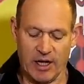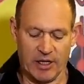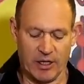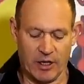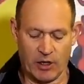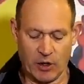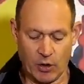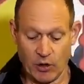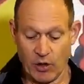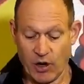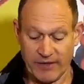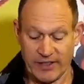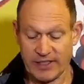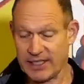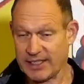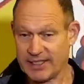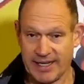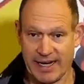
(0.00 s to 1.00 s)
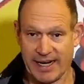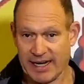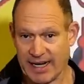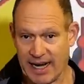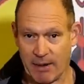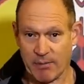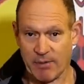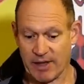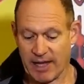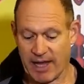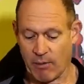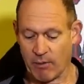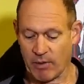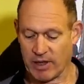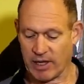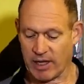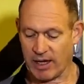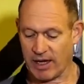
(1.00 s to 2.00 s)
You could obviously set it up with that,
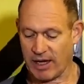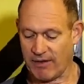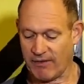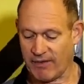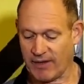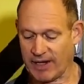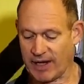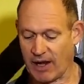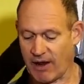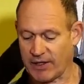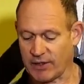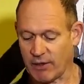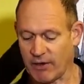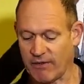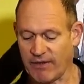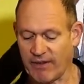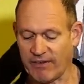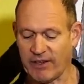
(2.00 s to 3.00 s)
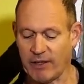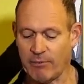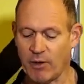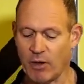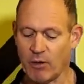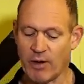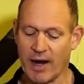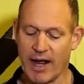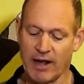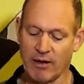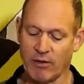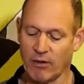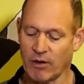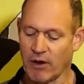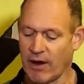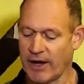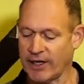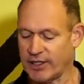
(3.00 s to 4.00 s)
with a, if going to a 50 mil rail
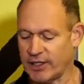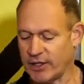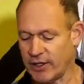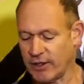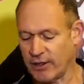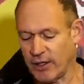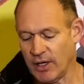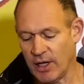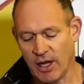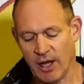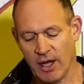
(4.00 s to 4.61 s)
or going to